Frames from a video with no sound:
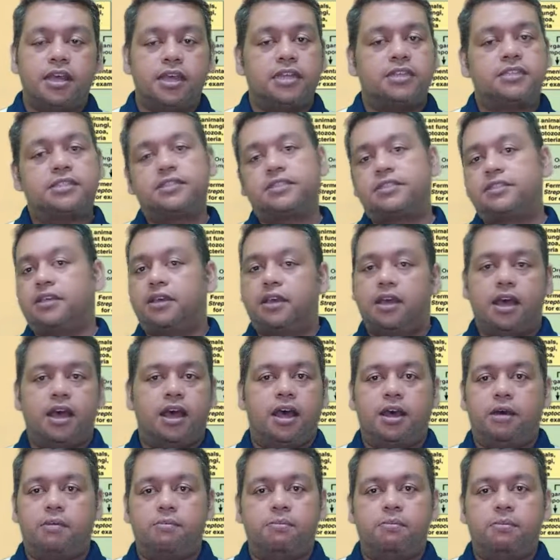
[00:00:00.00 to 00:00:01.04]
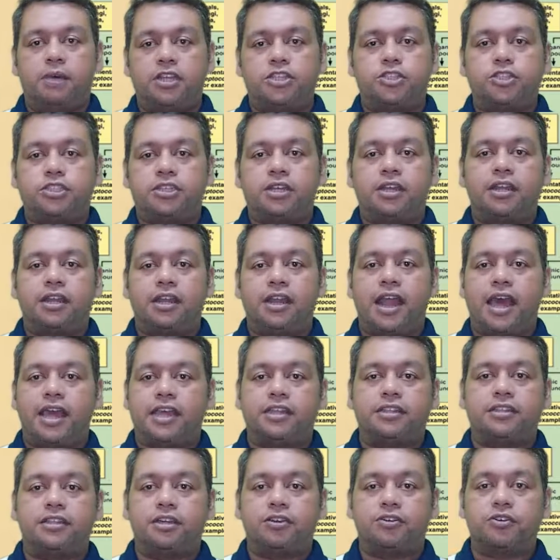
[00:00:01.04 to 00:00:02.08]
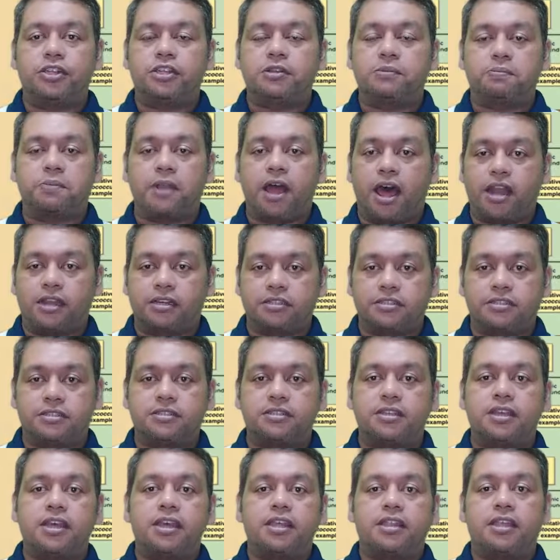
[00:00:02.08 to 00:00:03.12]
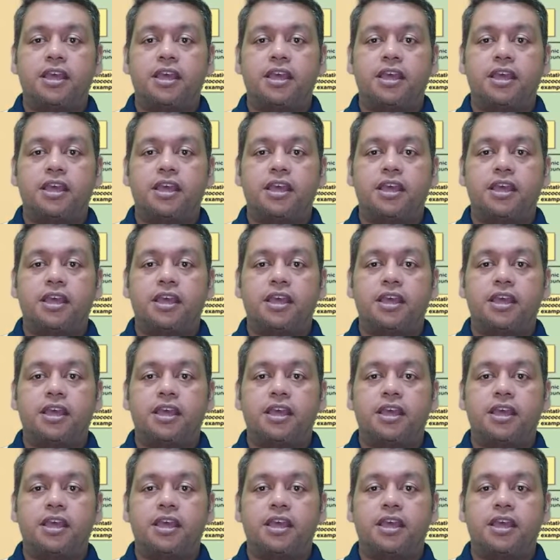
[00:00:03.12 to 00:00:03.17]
It's much like the green plants.